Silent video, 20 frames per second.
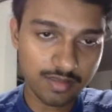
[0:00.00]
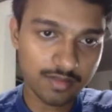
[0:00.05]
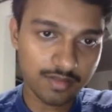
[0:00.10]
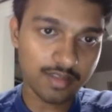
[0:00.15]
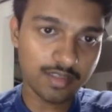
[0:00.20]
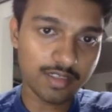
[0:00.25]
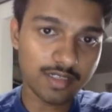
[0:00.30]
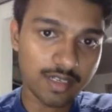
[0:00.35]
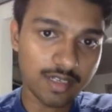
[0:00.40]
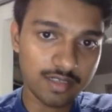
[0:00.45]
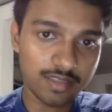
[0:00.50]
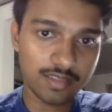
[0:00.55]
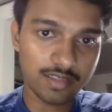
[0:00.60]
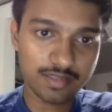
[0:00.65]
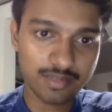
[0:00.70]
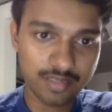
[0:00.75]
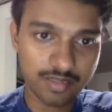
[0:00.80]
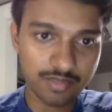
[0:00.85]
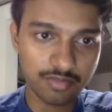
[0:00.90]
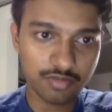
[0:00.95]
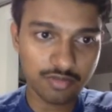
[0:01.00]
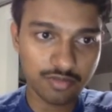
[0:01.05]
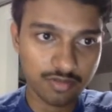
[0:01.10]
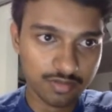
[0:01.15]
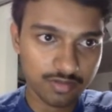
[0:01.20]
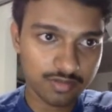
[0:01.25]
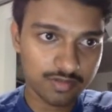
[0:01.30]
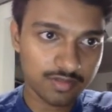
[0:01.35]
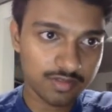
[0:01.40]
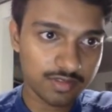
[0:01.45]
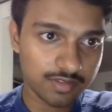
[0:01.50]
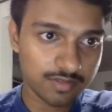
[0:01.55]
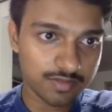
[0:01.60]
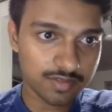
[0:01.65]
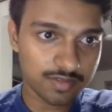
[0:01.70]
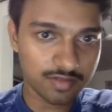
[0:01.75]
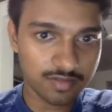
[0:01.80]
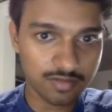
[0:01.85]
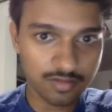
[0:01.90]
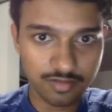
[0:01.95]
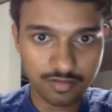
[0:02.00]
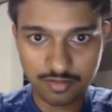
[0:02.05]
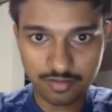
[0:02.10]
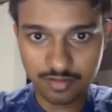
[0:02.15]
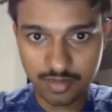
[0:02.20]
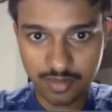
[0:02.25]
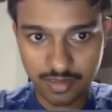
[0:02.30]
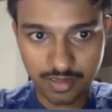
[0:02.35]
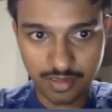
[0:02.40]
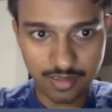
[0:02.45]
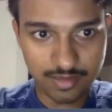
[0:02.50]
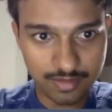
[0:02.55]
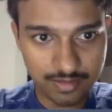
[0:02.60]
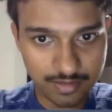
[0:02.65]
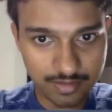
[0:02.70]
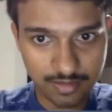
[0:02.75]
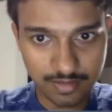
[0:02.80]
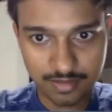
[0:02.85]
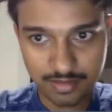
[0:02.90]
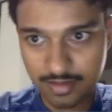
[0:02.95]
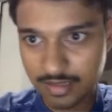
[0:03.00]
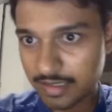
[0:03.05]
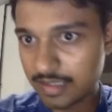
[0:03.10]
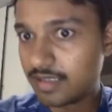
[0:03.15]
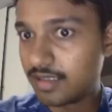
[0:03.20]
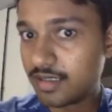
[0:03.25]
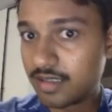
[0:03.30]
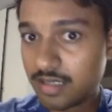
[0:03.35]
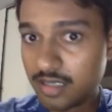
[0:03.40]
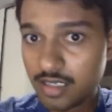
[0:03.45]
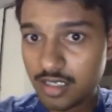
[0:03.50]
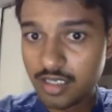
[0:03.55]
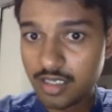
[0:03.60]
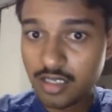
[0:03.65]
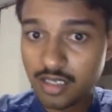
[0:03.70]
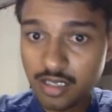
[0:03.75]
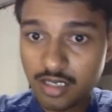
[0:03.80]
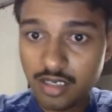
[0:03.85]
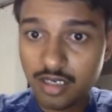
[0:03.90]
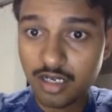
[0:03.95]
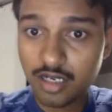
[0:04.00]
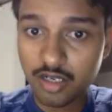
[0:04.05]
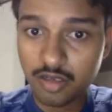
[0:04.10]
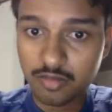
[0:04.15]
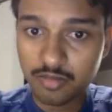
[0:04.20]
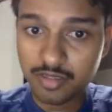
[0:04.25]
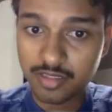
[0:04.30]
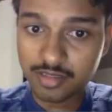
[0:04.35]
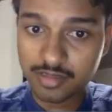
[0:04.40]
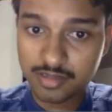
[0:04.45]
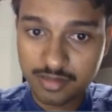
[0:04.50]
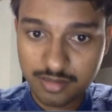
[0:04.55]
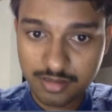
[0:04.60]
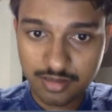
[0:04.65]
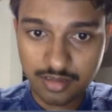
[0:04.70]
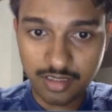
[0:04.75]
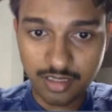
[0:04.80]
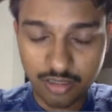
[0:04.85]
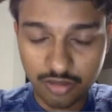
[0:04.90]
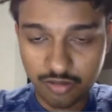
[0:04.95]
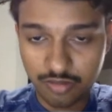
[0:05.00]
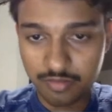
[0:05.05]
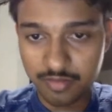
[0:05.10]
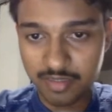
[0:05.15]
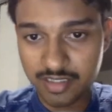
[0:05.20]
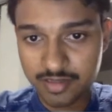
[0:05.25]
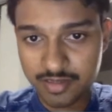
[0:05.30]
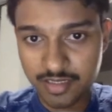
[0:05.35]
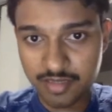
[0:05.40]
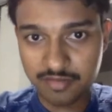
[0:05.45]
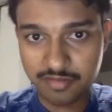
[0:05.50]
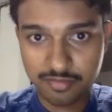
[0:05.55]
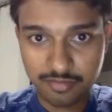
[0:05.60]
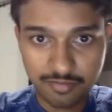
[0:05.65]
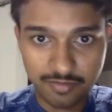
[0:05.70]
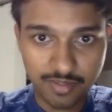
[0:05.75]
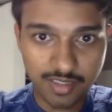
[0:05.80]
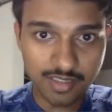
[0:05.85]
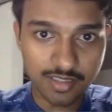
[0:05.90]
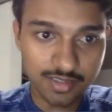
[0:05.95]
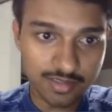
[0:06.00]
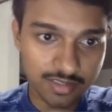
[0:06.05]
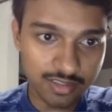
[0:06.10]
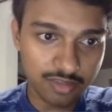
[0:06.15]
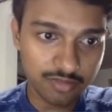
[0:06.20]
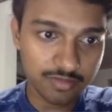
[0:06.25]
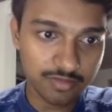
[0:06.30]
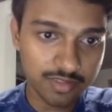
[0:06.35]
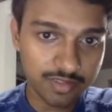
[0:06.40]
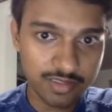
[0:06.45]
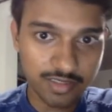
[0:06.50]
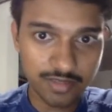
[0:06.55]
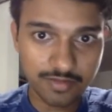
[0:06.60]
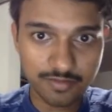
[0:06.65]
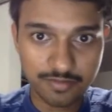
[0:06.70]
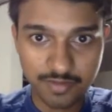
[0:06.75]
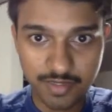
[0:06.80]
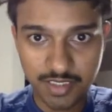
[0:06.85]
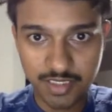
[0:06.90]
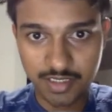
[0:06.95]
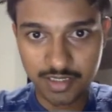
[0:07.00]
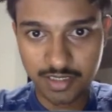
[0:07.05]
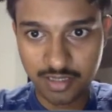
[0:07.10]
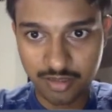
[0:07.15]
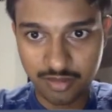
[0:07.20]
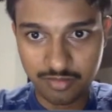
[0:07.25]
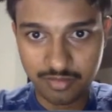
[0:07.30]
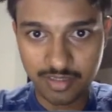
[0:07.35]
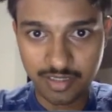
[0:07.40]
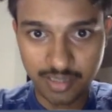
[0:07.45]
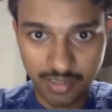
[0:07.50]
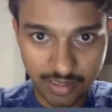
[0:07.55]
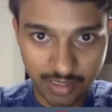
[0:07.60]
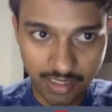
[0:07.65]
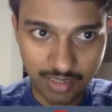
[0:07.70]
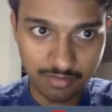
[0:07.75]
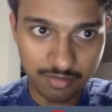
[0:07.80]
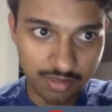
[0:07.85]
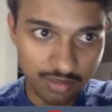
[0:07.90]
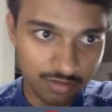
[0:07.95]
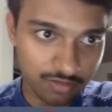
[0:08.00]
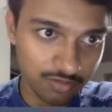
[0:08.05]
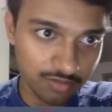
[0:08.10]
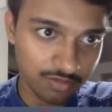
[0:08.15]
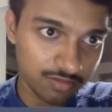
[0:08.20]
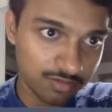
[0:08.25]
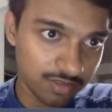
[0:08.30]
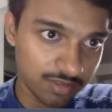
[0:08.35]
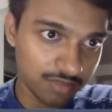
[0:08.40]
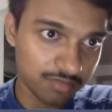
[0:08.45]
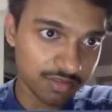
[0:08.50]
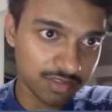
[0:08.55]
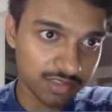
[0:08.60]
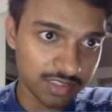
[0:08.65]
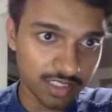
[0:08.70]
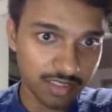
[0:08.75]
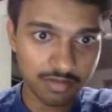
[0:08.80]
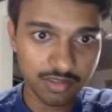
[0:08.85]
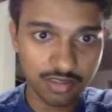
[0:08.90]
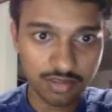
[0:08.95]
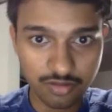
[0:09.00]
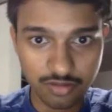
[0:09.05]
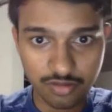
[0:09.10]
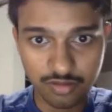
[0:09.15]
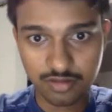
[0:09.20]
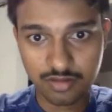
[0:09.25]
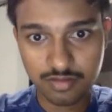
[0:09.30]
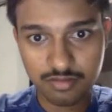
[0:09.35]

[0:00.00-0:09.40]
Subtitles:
analytics report gives us also the analysis, like how many steps passed, how many steps failed, how many time it took, how much time it took,